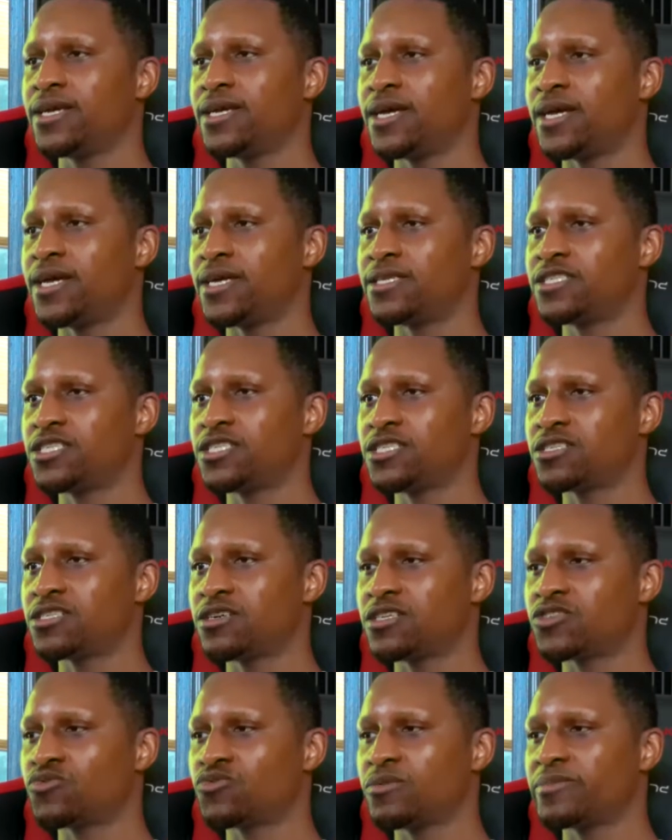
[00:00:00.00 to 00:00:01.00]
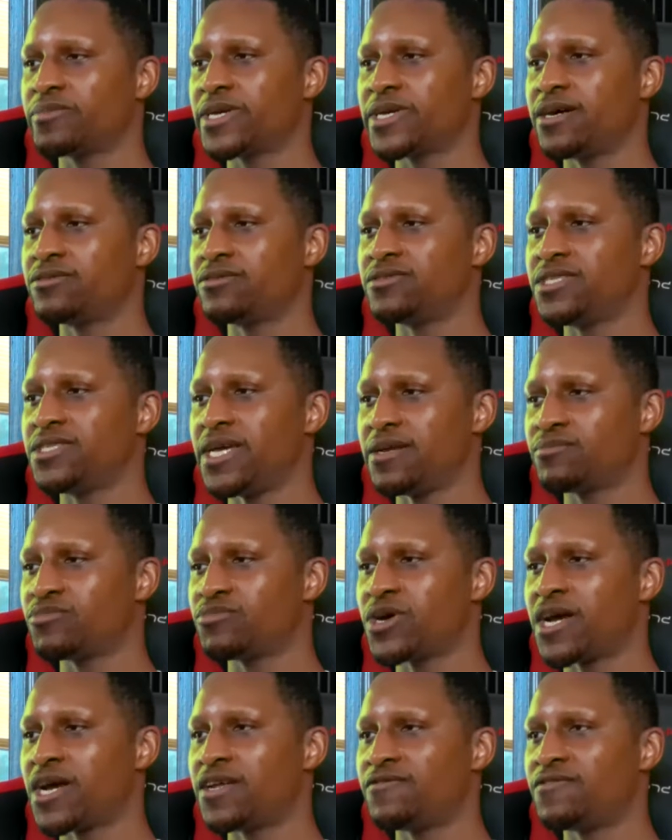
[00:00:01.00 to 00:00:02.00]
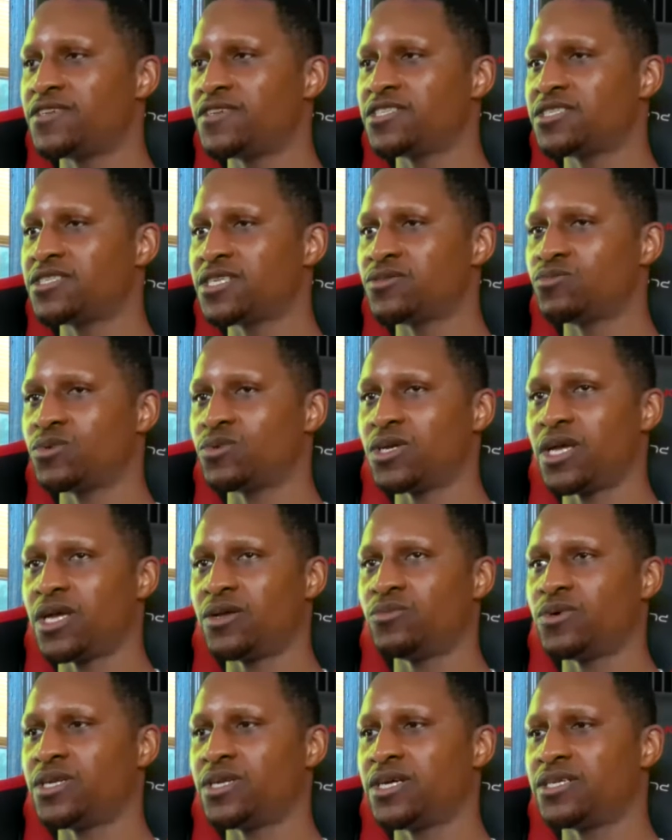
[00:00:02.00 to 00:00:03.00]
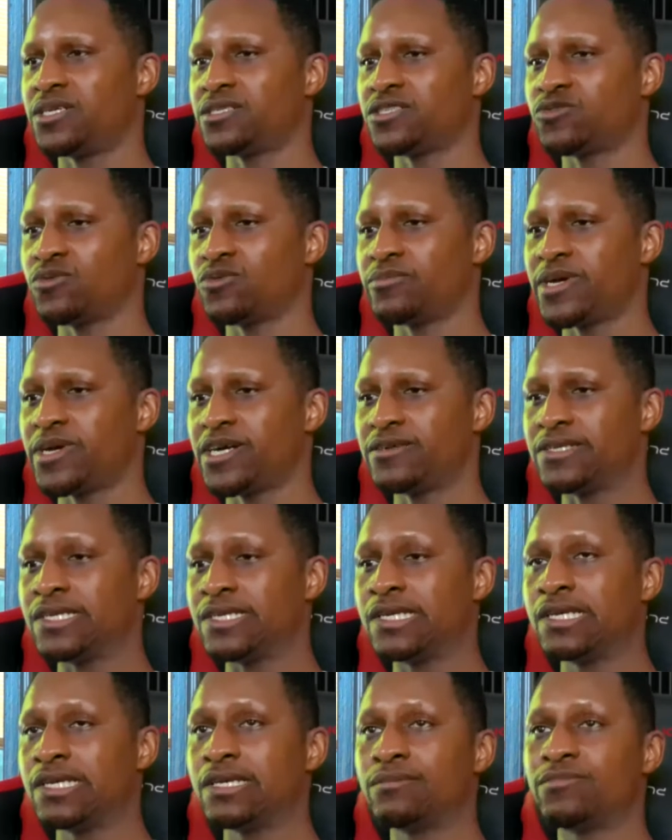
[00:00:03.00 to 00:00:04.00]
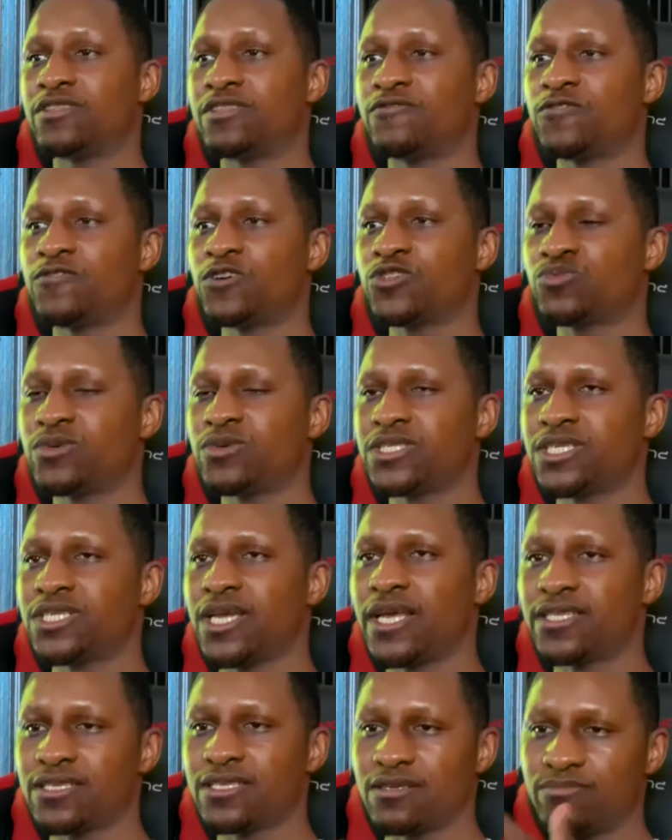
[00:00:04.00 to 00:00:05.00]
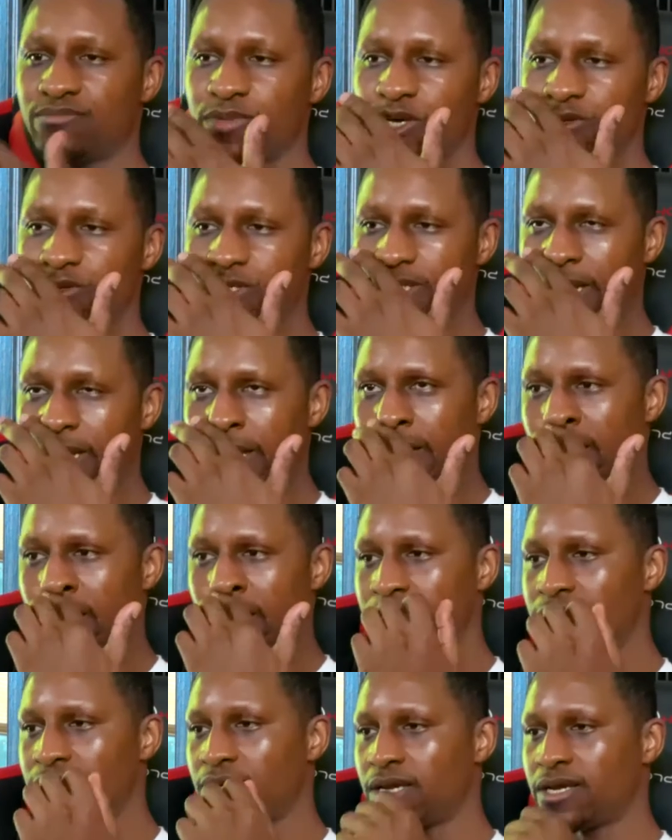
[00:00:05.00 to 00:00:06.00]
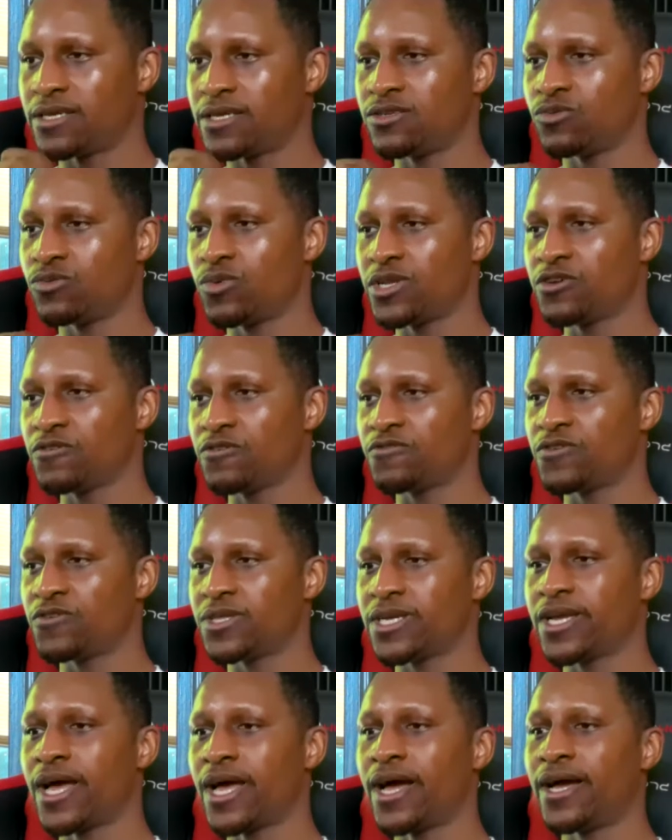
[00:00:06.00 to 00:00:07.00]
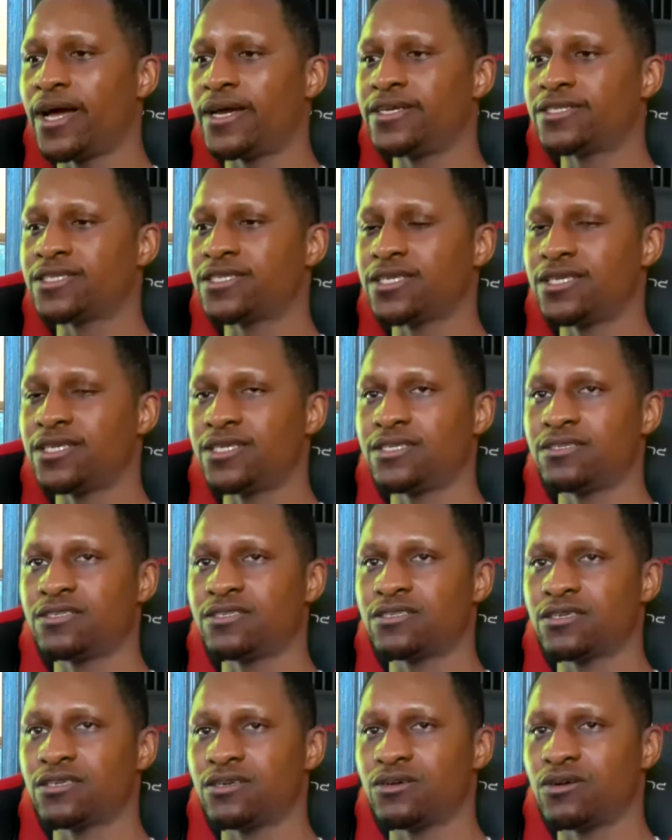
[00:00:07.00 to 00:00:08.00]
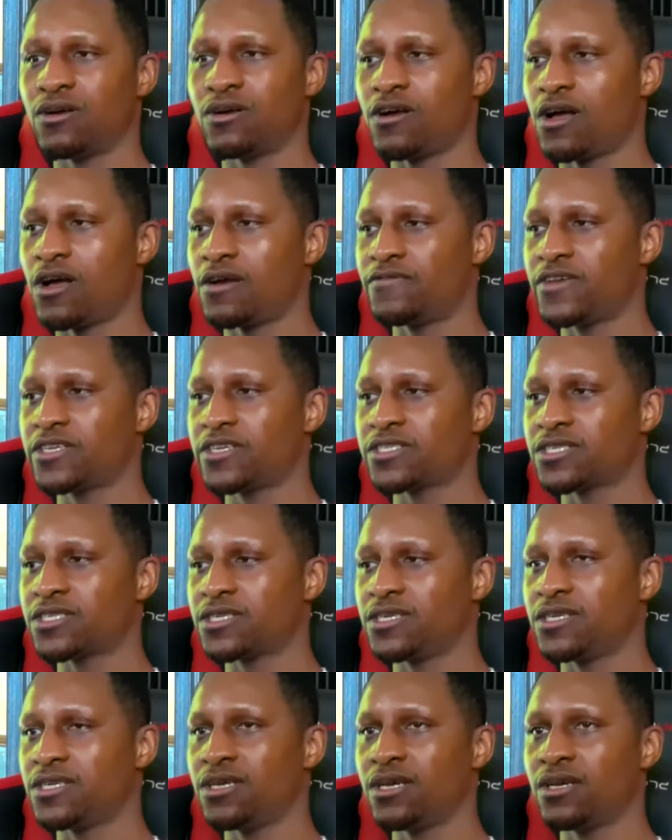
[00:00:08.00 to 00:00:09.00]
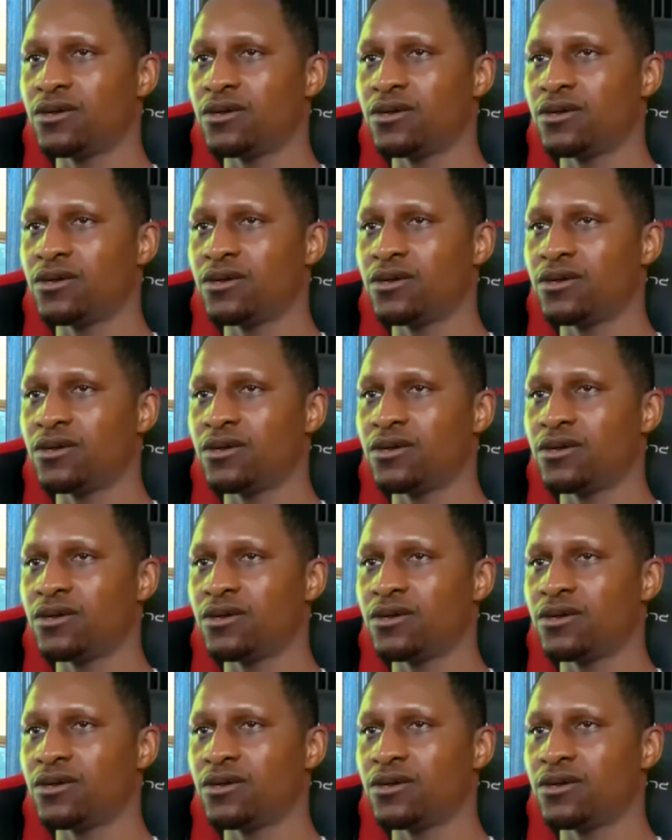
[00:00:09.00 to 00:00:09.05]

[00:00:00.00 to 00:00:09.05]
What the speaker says: and she started swimming out. Then Brad finished and went out to swim out. But the first one to get to the boat, and the winner for the guys is obviously